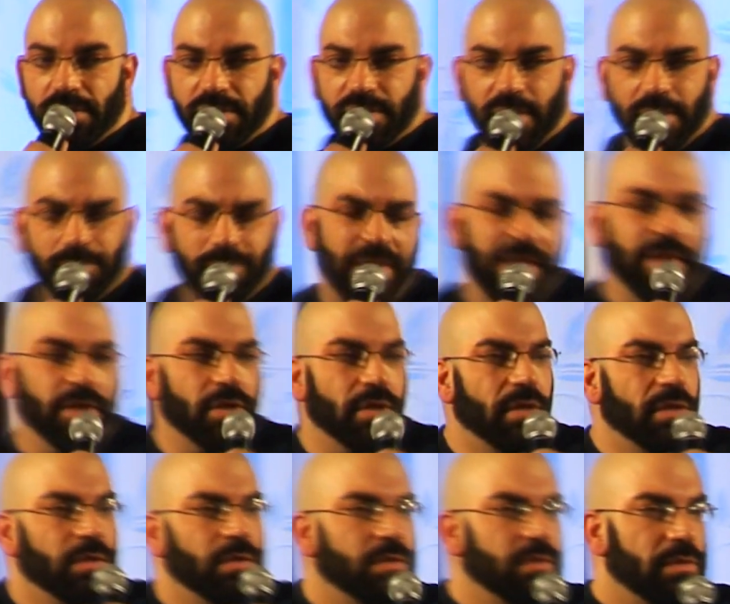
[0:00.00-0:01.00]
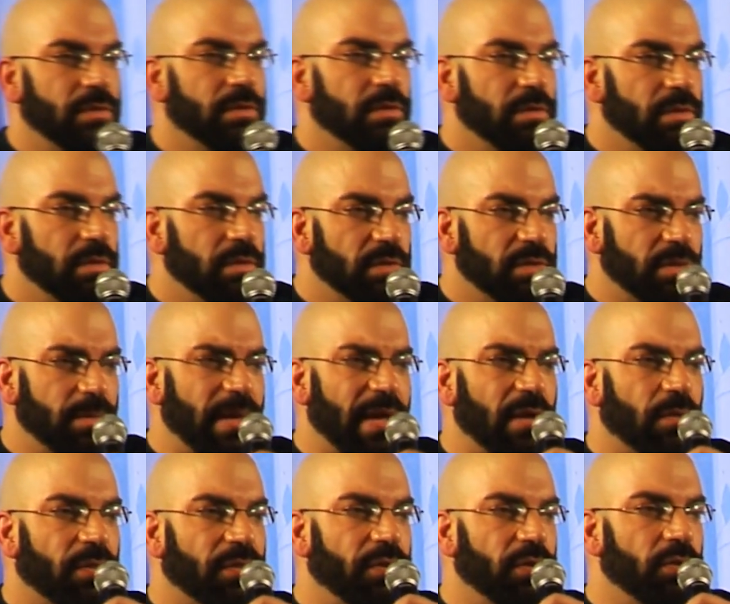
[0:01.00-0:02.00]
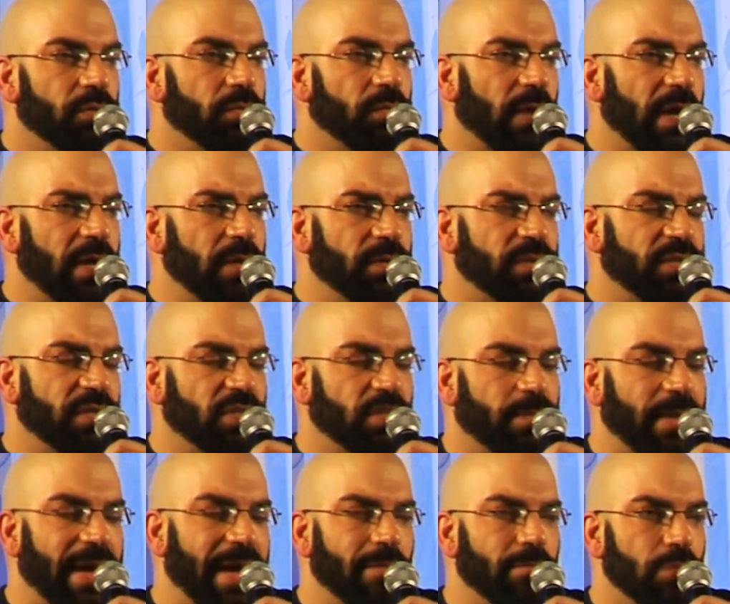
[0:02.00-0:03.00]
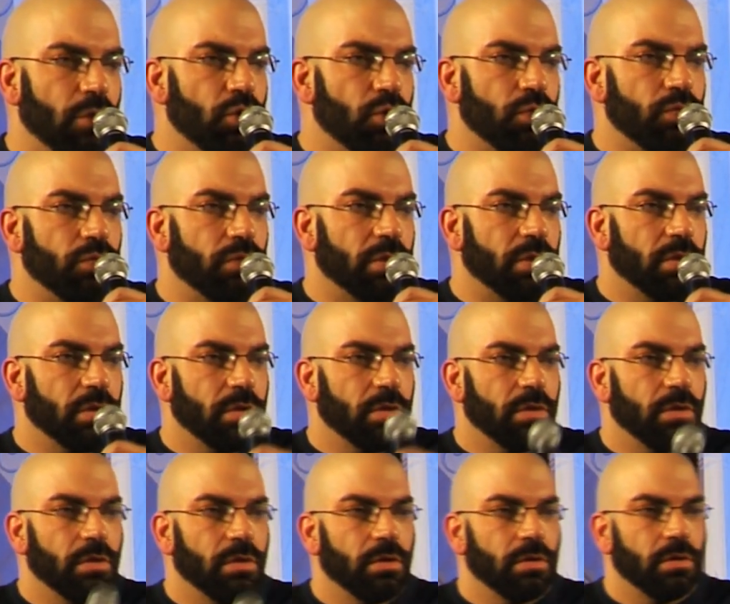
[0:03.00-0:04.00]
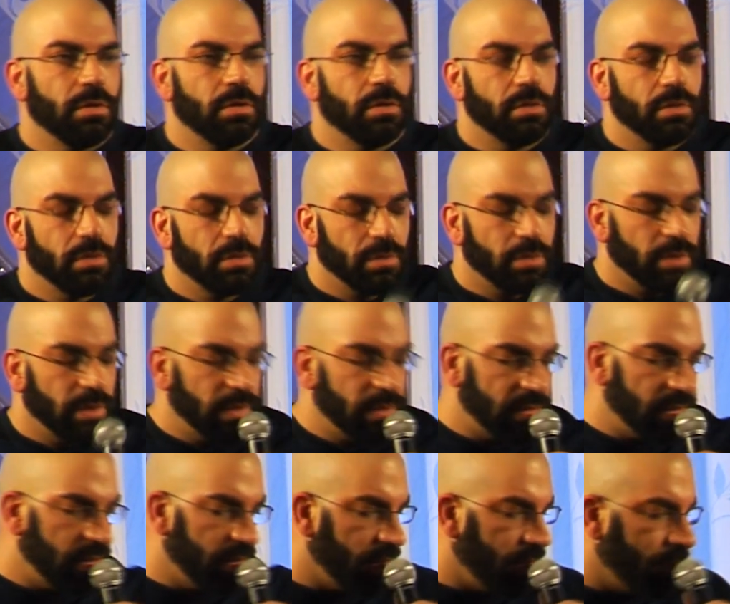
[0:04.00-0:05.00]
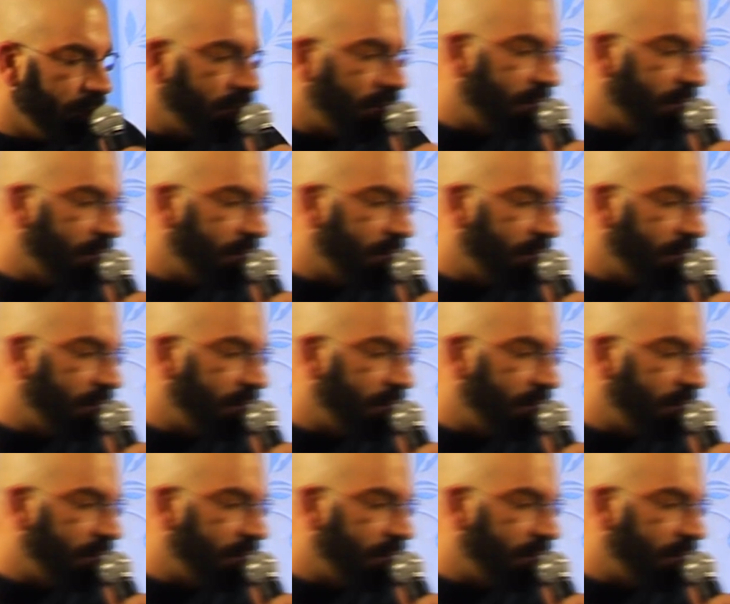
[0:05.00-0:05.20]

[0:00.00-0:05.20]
And she said, "Peter, what's the matter with you? Why are you in such a bad mood?" I said,